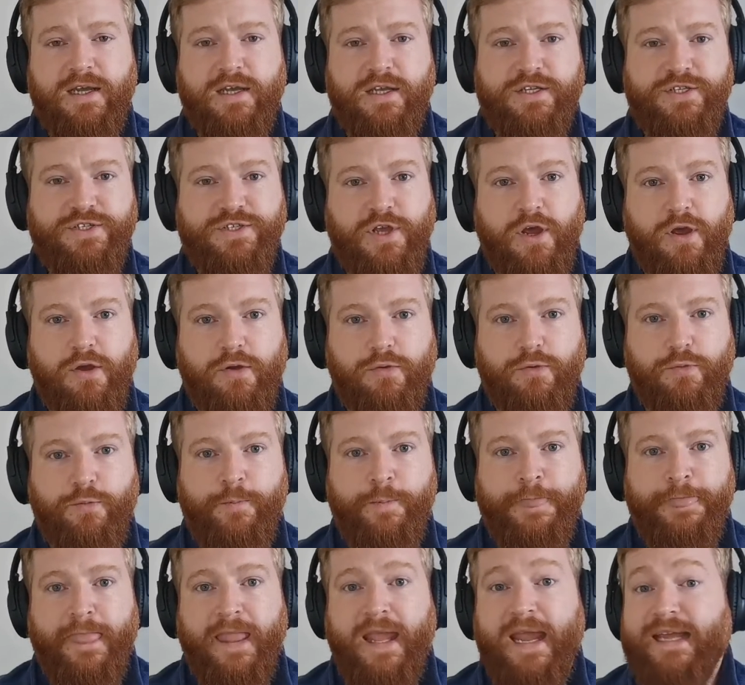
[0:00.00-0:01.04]
So,
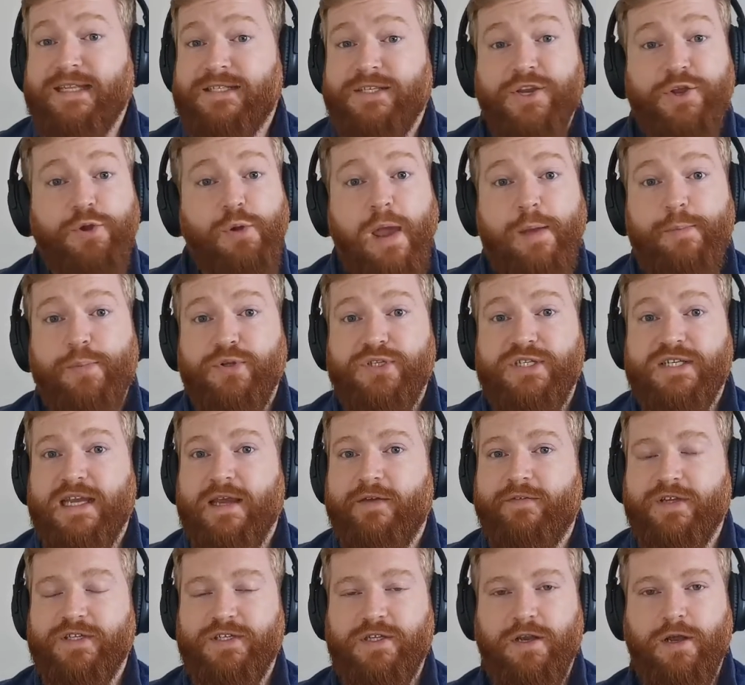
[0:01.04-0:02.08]
Eitan, are you able to
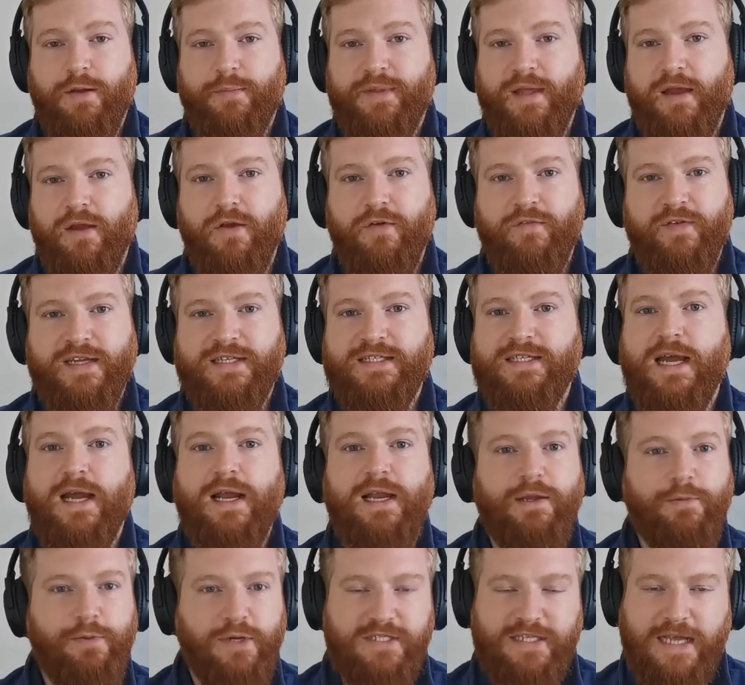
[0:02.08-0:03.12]
give us an update of
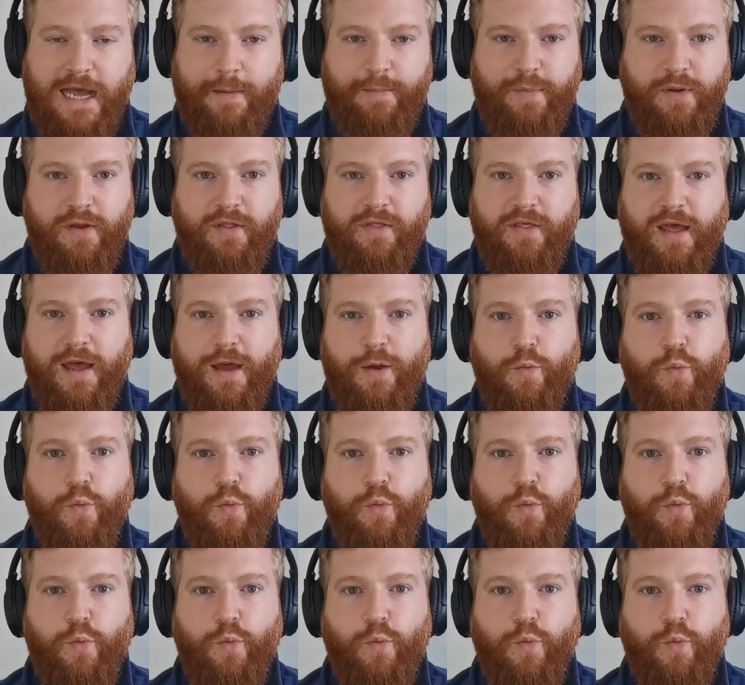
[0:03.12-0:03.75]
exactly what's happened there?